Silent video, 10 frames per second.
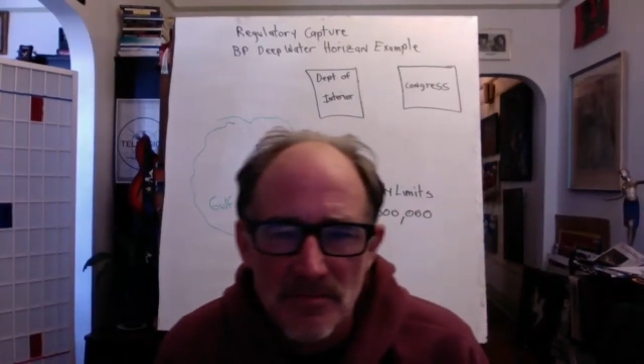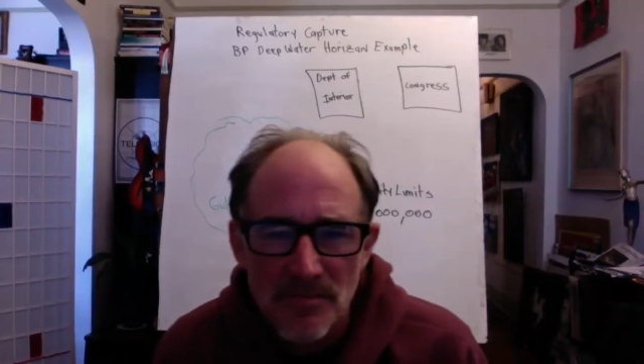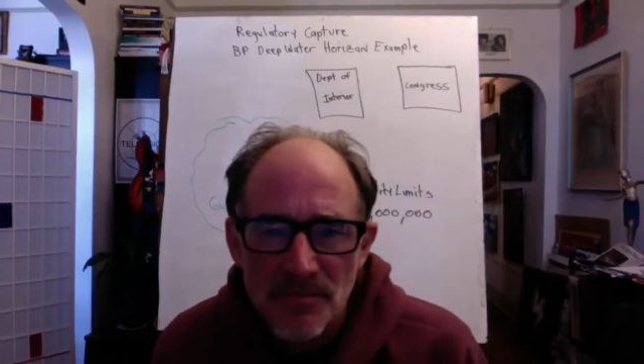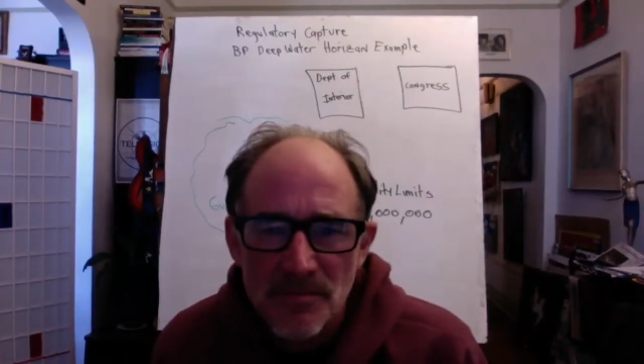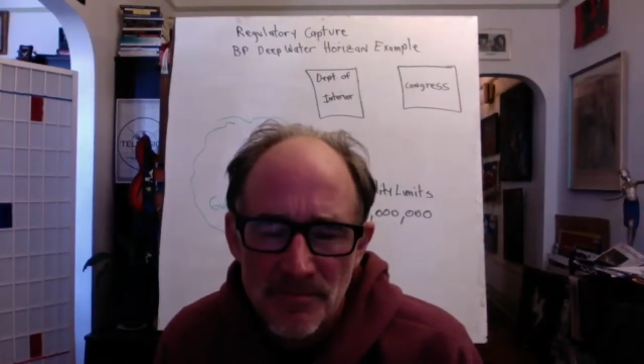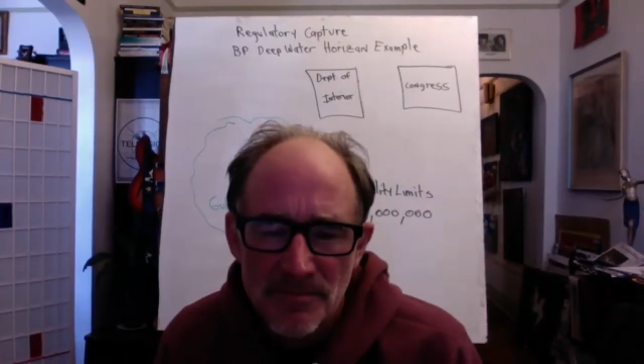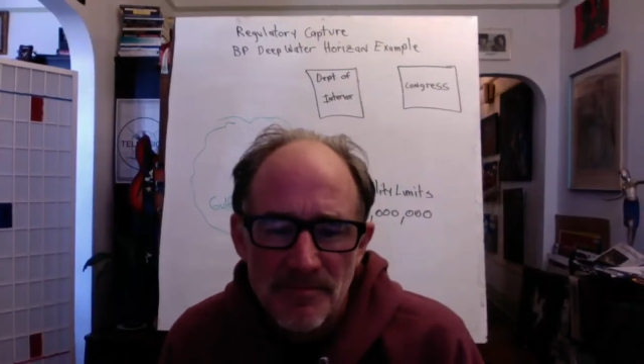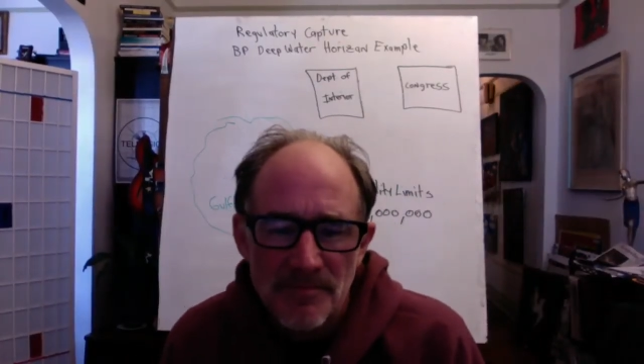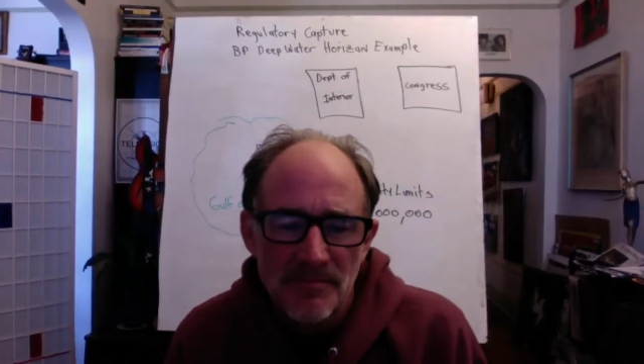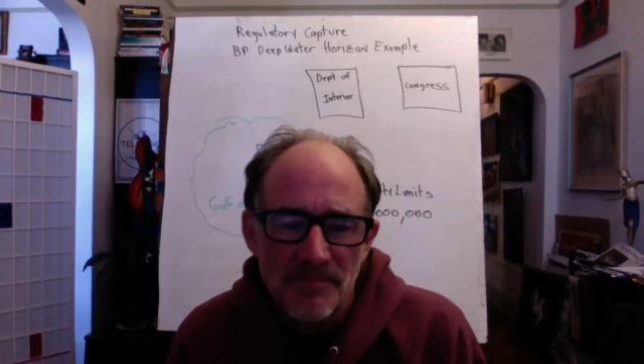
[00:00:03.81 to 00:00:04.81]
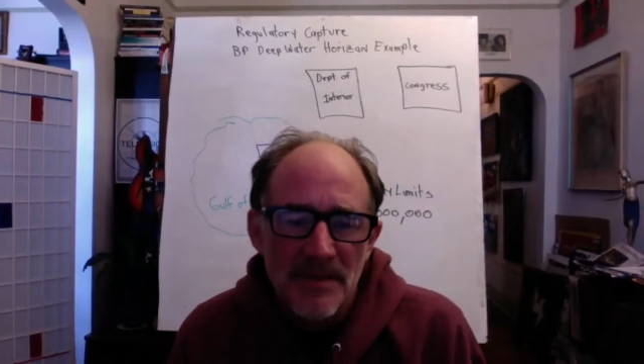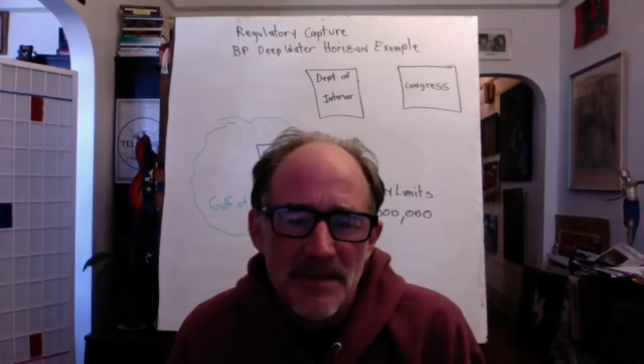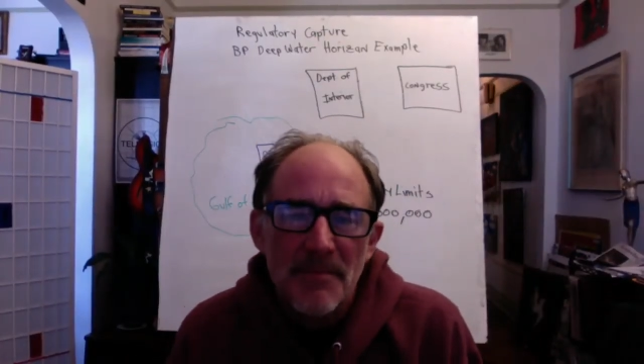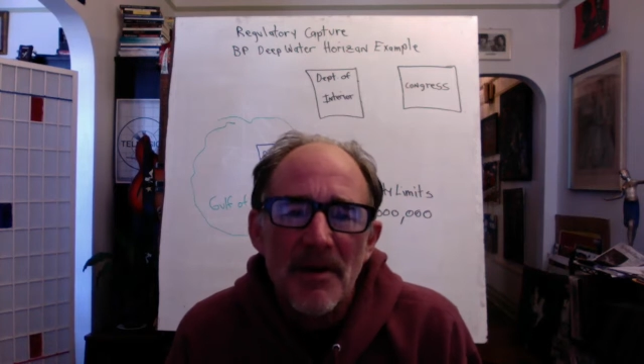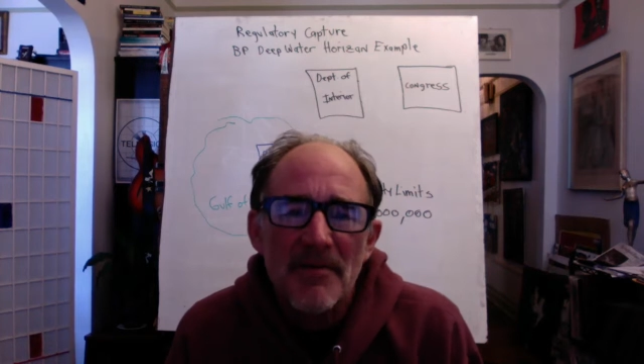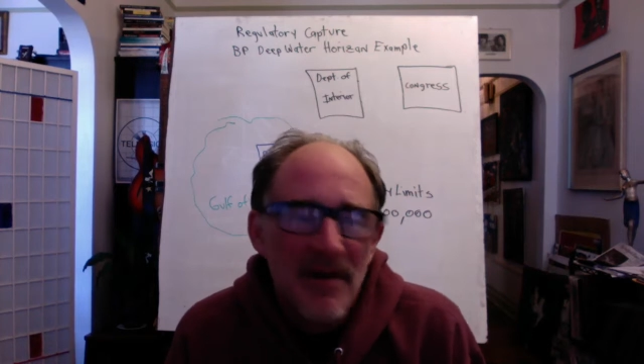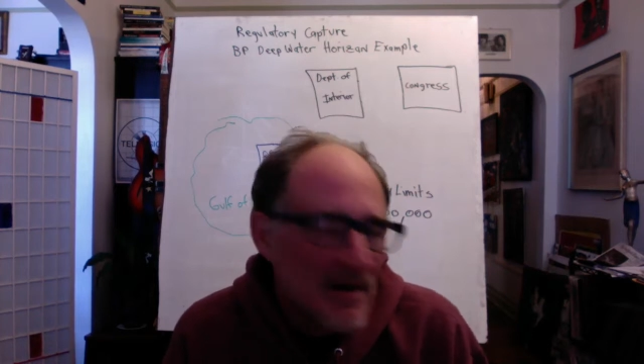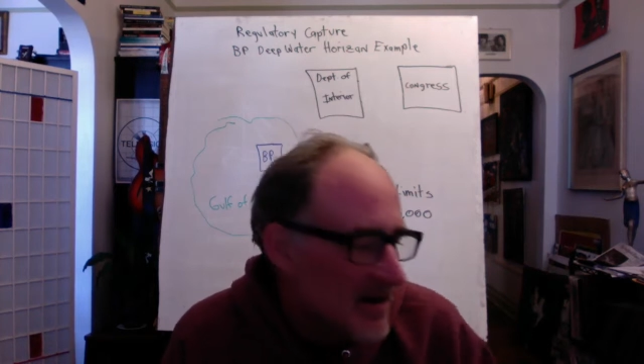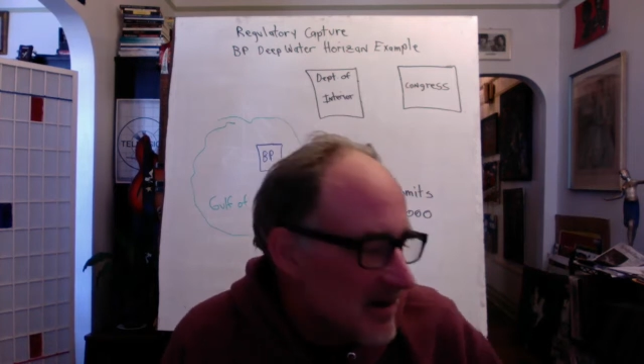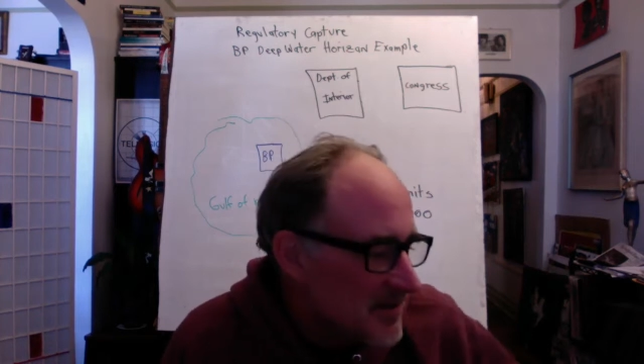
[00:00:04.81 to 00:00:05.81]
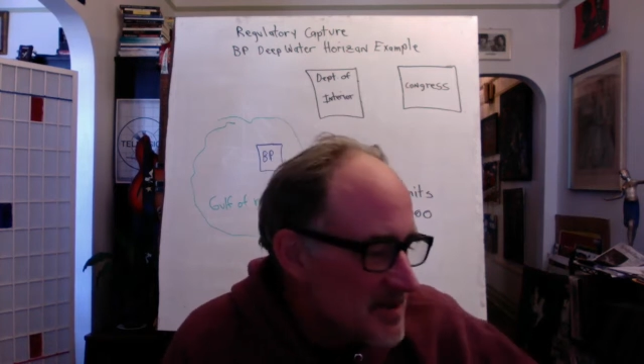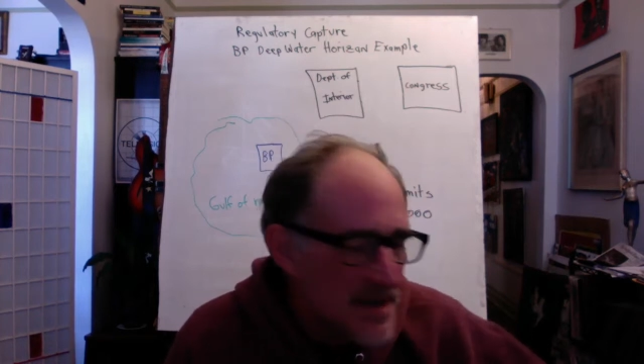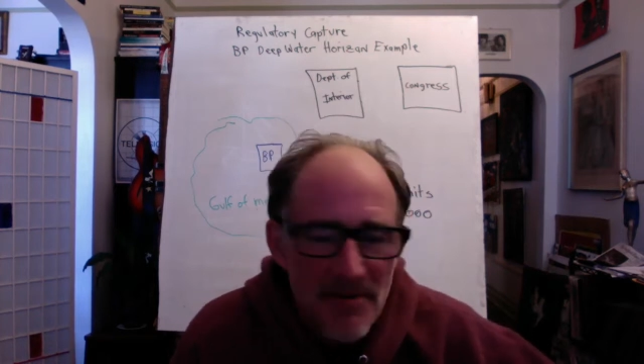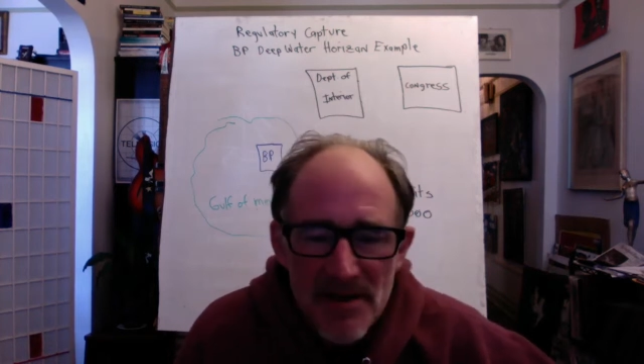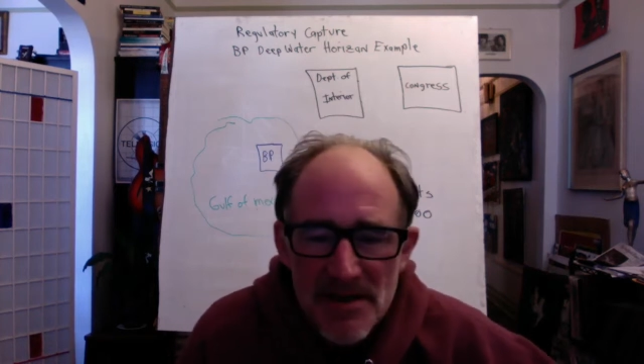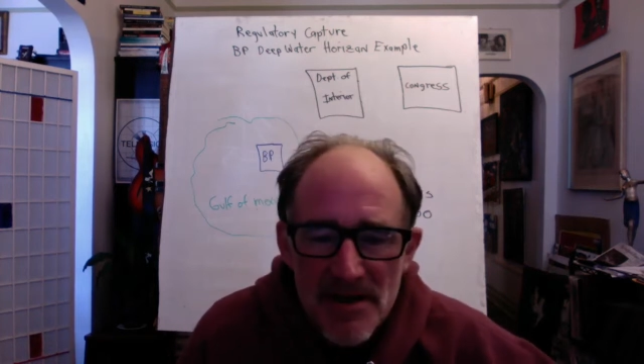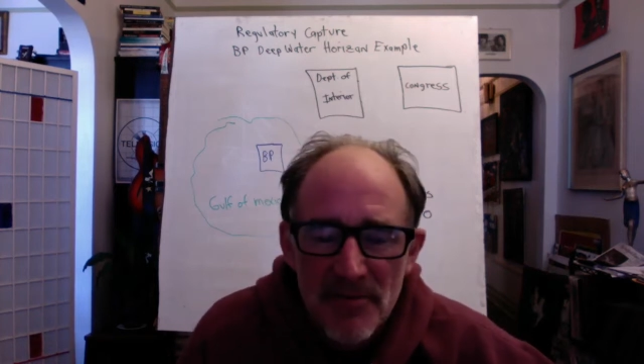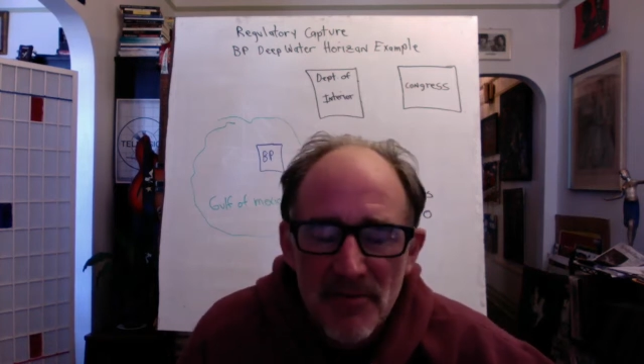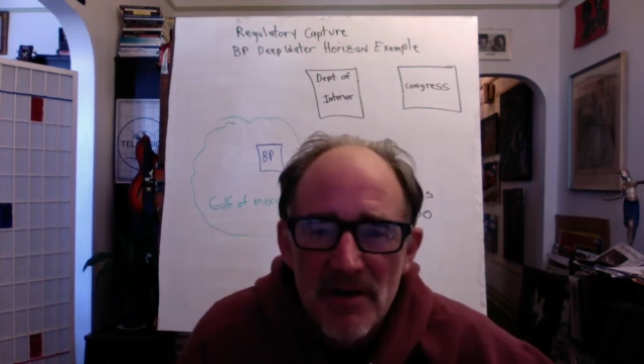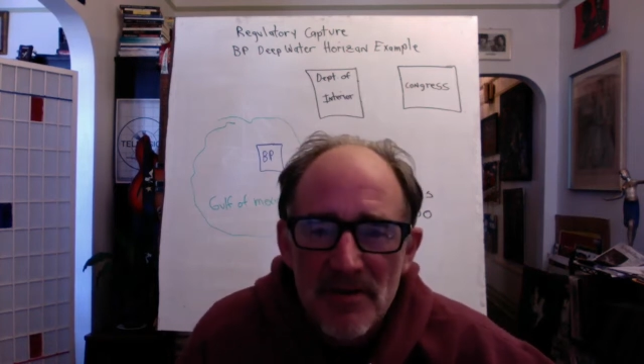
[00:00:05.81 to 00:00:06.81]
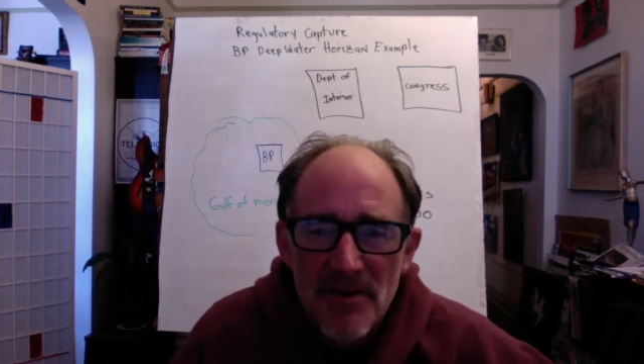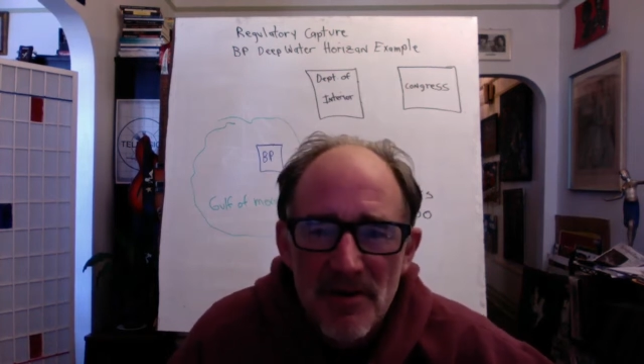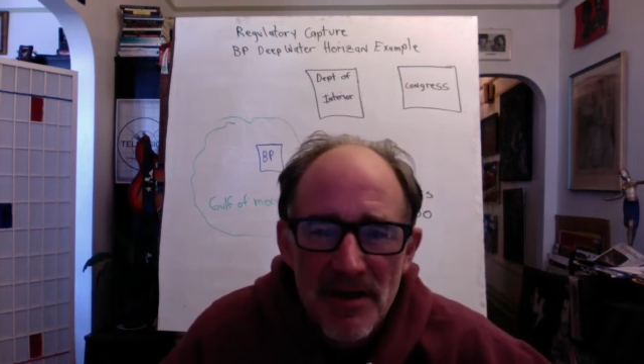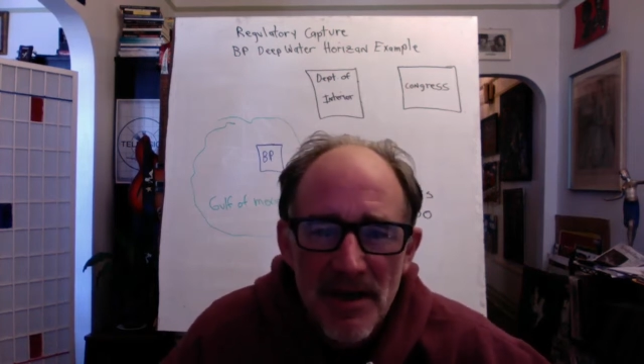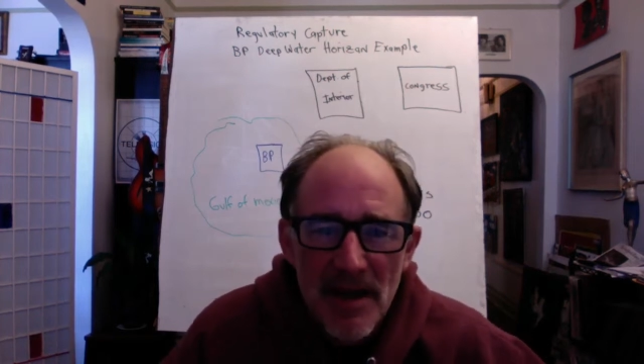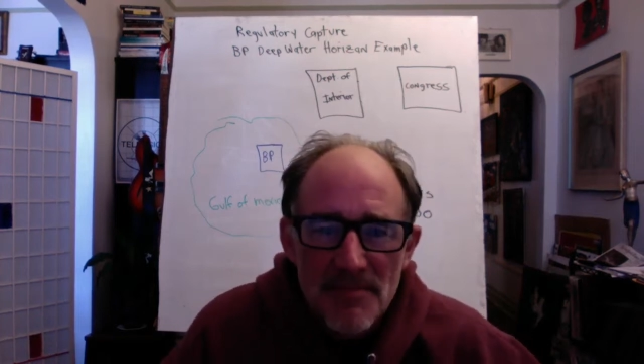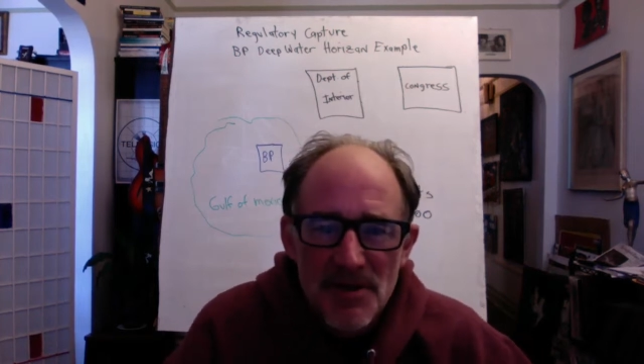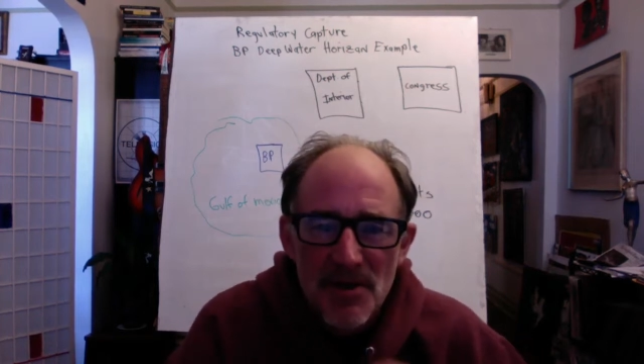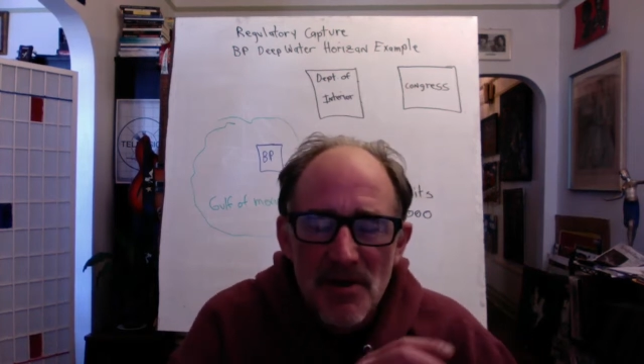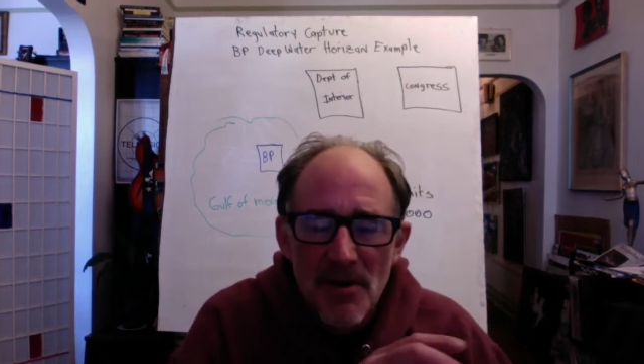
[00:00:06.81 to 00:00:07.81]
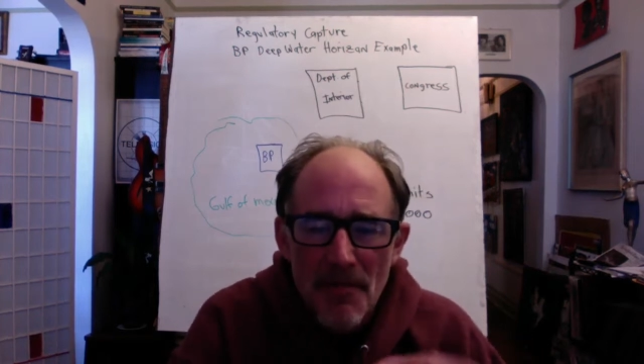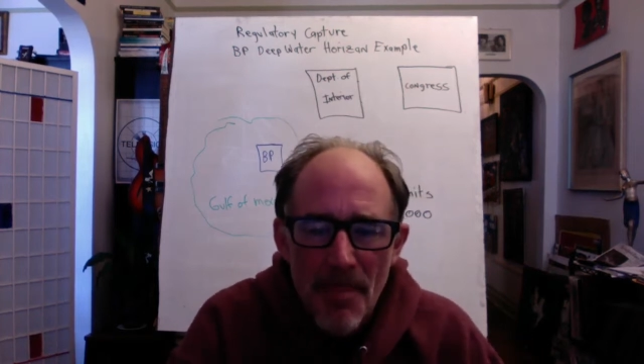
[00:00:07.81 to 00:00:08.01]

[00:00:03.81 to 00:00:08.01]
is part of our series on regulatory capture.